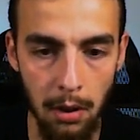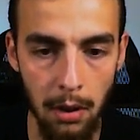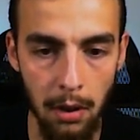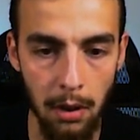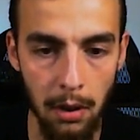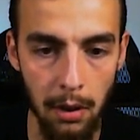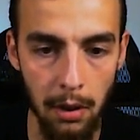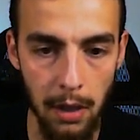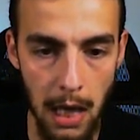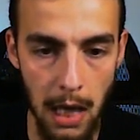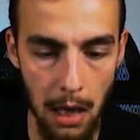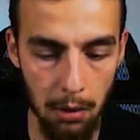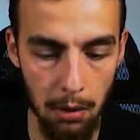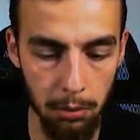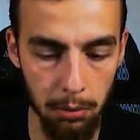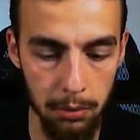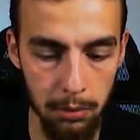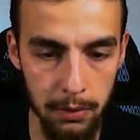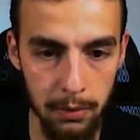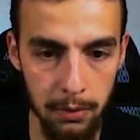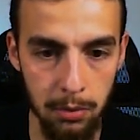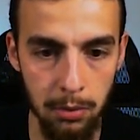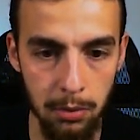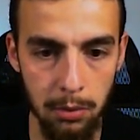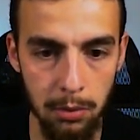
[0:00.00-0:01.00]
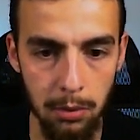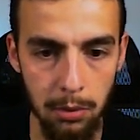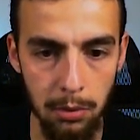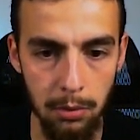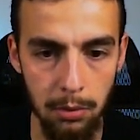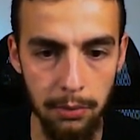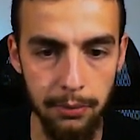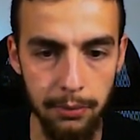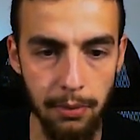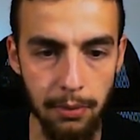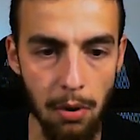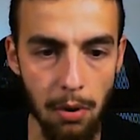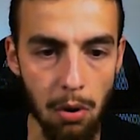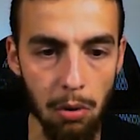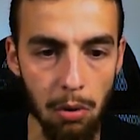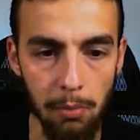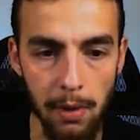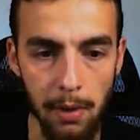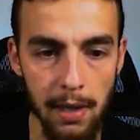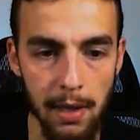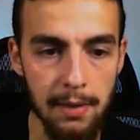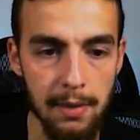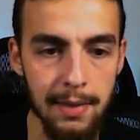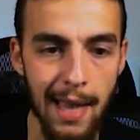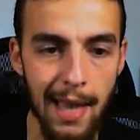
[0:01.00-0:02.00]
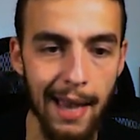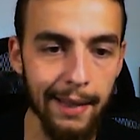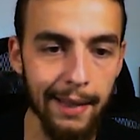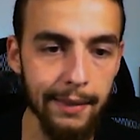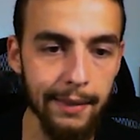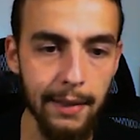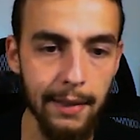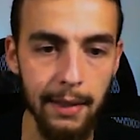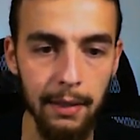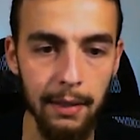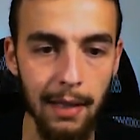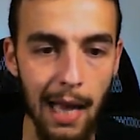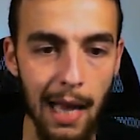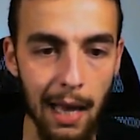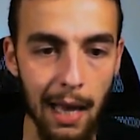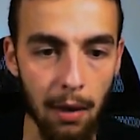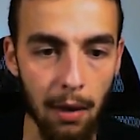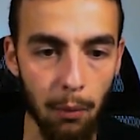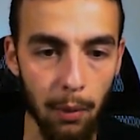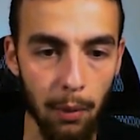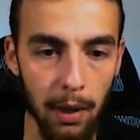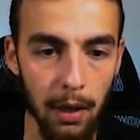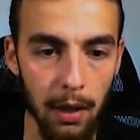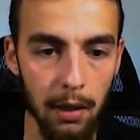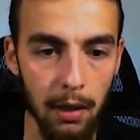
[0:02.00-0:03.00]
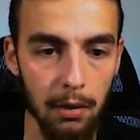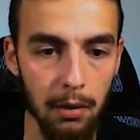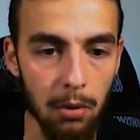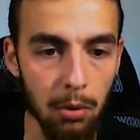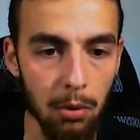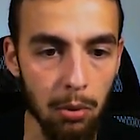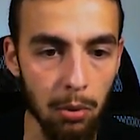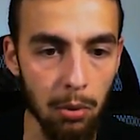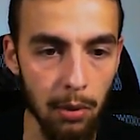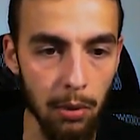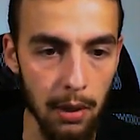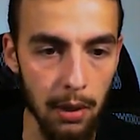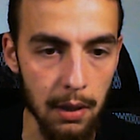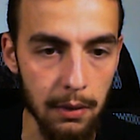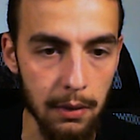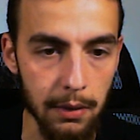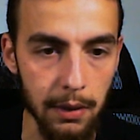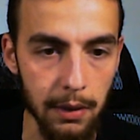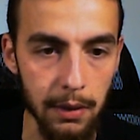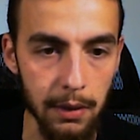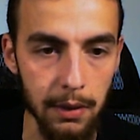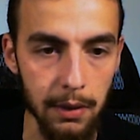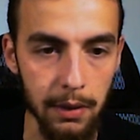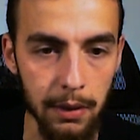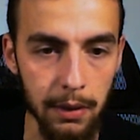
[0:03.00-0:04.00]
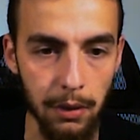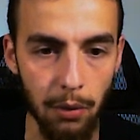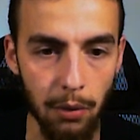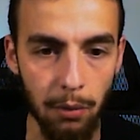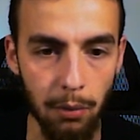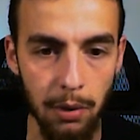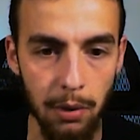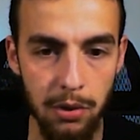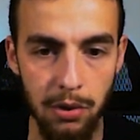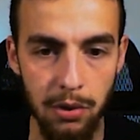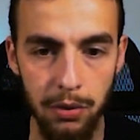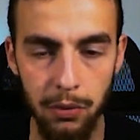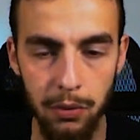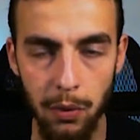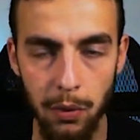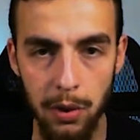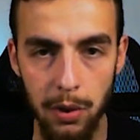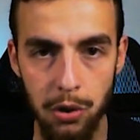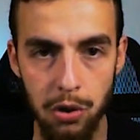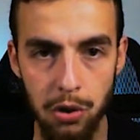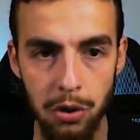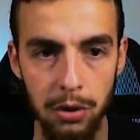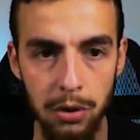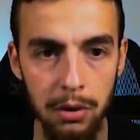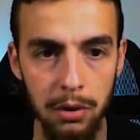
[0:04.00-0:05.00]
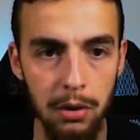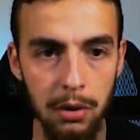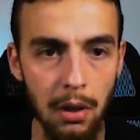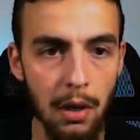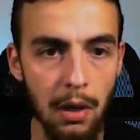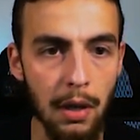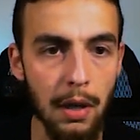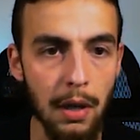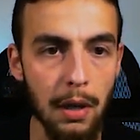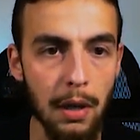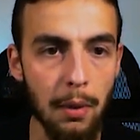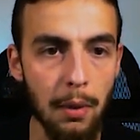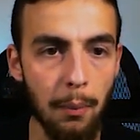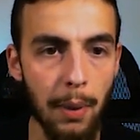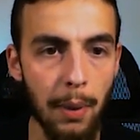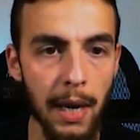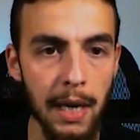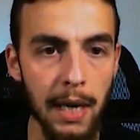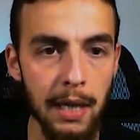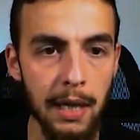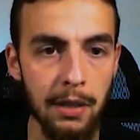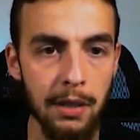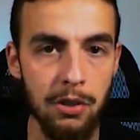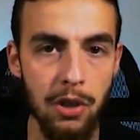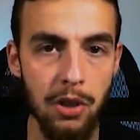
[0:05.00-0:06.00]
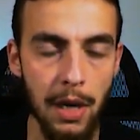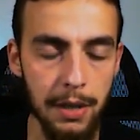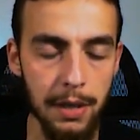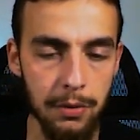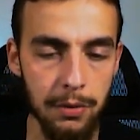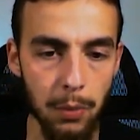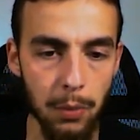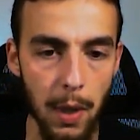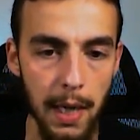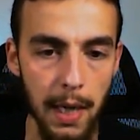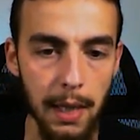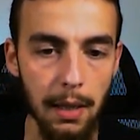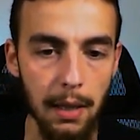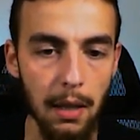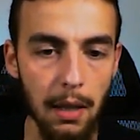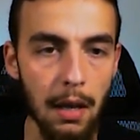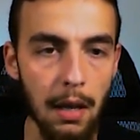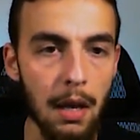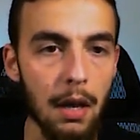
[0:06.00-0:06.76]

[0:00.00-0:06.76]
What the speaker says: equals to form, exactly like we do in the registration page as well.